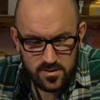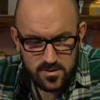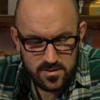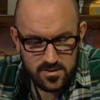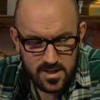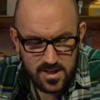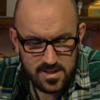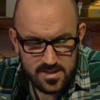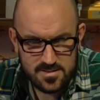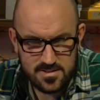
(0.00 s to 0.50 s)
the
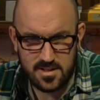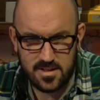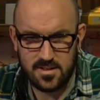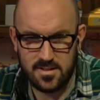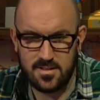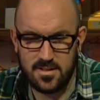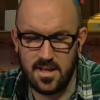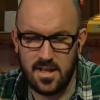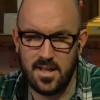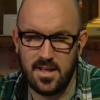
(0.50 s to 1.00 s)
things
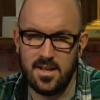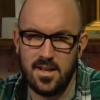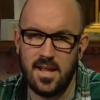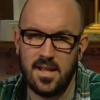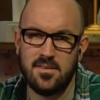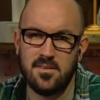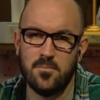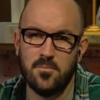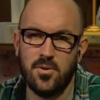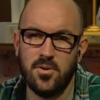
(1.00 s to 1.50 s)
that uh,
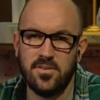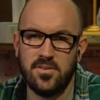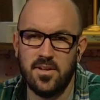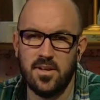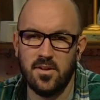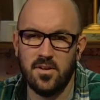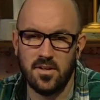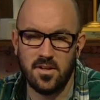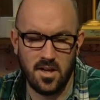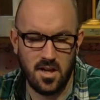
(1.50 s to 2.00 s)
Nathan pointed
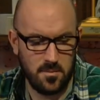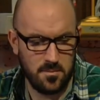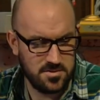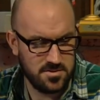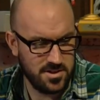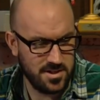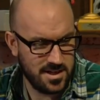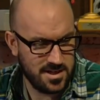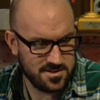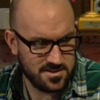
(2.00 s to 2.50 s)
out in
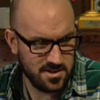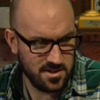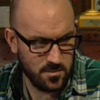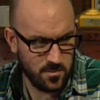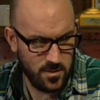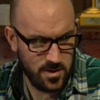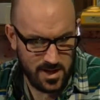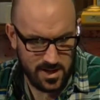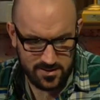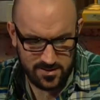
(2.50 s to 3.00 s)
commentary last night
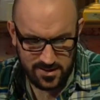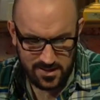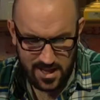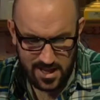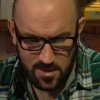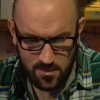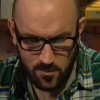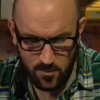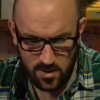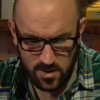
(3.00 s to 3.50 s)
when we had the
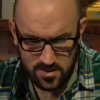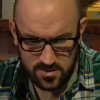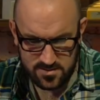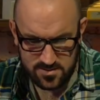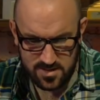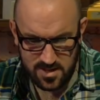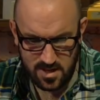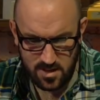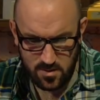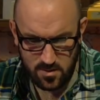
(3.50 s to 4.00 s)
game
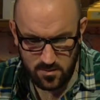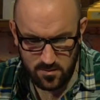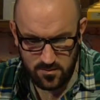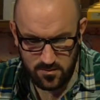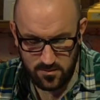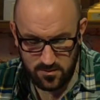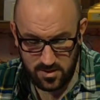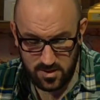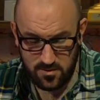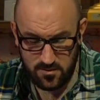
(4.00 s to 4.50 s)
was that,
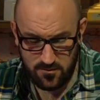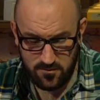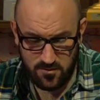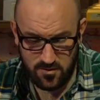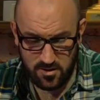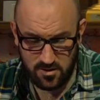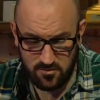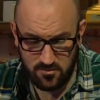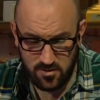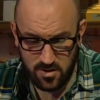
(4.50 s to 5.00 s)
you know,
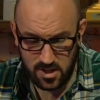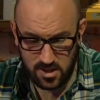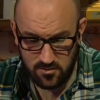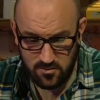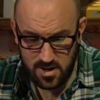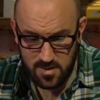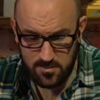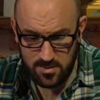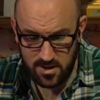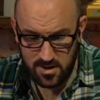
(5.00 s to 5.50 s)
for a
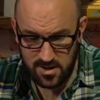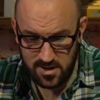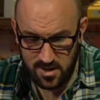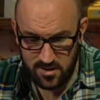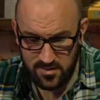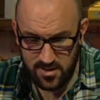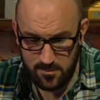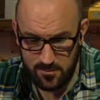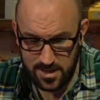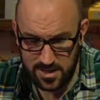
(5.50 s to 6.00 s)
great period
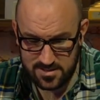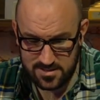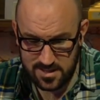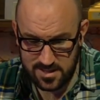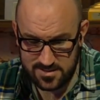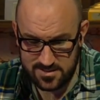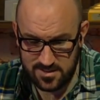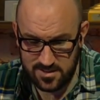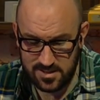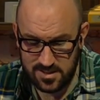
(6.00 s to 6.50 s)
of that match
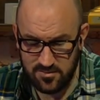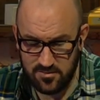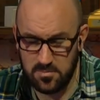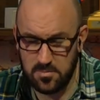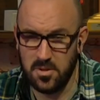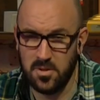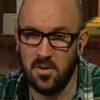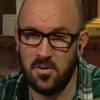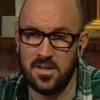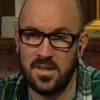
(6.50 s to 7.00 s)
last night,
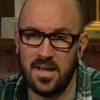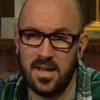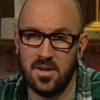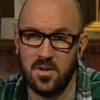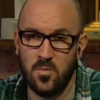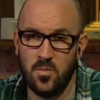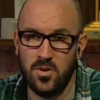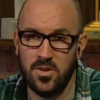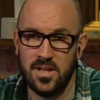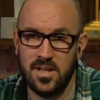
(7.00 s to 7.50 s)
Liverpool only had
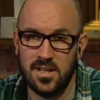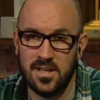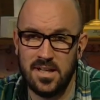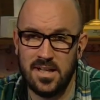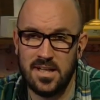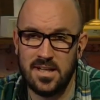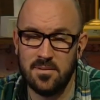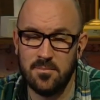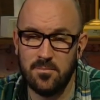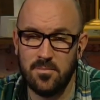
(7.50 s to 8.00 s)
a one nil lead.